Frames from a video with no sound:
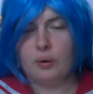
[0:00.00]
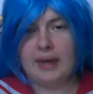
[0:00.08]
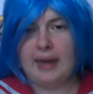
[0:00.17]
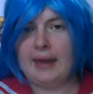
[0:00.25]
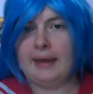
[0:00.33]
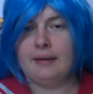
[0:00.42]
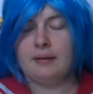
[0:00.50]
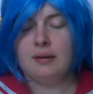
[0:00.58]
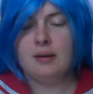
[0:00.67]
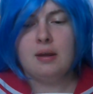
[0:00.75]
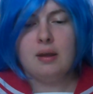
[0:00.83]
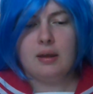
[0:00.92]
Okay,
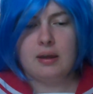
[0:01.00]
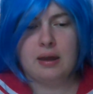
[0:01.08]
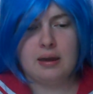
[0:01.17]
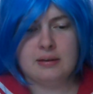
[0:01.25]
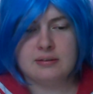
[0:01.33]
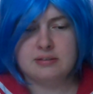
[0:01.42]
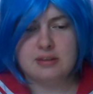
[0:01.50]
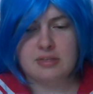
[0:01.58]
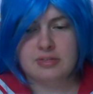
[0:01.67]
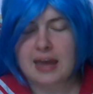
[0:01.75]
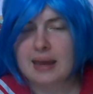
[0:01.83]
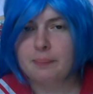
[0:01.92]
because
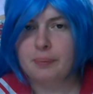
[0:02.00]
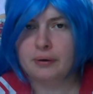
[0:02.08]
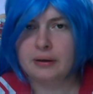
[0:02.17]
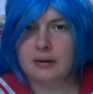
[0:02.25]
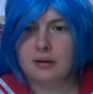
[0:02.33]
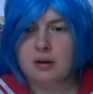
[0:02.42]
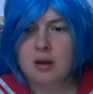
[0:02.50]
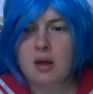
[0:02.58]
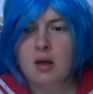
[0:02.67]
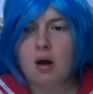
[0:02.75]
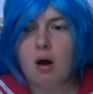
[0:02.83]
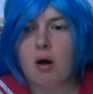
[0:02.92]
they put
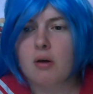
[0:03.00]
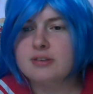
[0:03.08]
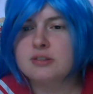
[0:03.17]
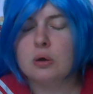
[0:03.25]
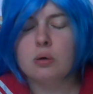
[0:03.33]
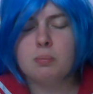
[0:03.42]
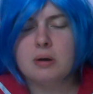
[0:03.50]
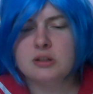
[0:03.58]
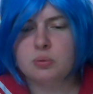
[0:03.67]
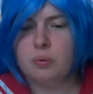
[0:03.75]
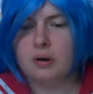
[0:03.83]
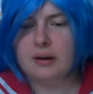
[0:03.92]
so
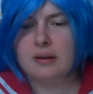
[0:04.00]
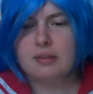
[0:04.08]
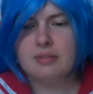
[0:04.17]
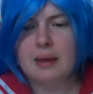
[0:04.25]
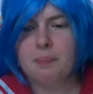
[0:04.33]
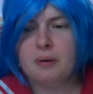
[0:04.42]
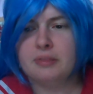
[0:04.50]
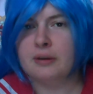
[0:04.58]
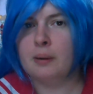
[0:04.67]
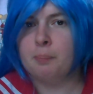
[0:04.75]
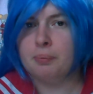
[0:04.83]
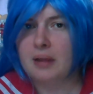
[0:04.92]
much work. They
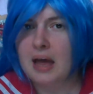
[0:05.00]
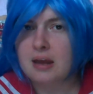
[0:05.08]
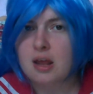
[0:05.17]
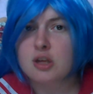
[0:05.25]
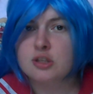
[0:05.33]
put their blood,